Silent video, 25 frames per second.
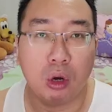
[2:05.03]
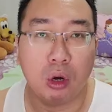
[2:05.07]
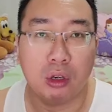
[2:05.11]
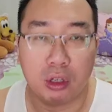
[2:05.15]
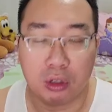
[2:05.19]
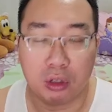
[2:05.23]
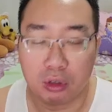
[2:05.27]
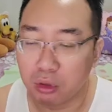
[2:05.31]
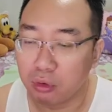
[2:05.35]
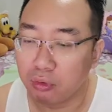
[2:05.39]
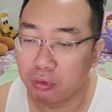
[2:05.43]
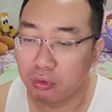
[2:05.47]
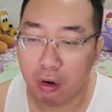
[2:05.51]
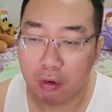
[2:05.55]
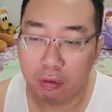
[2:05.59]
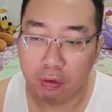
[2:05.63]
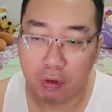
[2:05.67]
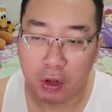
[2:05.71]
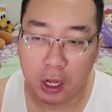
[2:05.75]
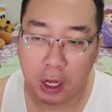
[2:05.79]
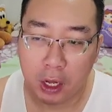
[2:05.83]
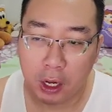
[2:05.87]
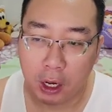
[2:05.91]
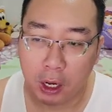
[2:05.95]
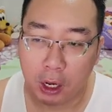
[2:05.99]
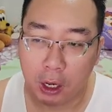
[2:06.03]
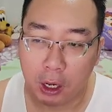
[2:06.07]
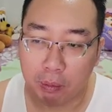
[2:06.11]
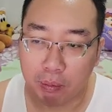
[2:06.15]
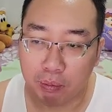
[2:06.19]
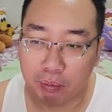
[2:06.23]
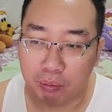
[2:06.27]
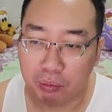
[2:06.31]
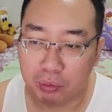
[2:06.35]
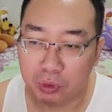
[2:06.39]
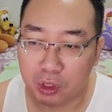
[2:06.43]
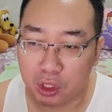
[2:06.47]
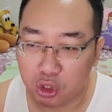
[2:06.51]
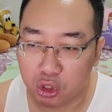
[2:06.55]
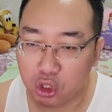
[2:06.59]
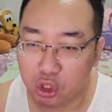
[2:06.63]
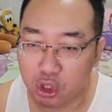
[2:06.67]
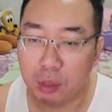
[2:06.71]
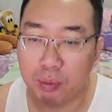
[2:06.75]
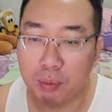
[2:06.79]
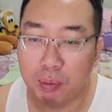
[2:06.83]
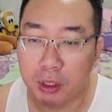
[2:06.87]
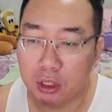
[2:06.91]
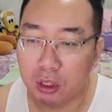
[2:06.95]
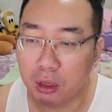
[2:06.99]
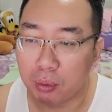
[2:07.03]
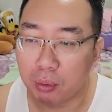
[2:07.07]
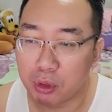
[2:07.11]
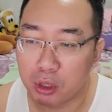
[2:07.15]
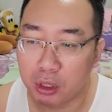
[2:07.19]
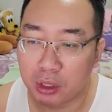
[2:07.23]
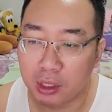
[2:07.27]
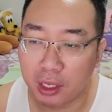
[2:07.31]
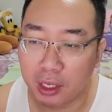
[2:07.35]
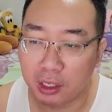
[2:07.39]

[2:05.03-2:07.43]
and so forth. The cheapest option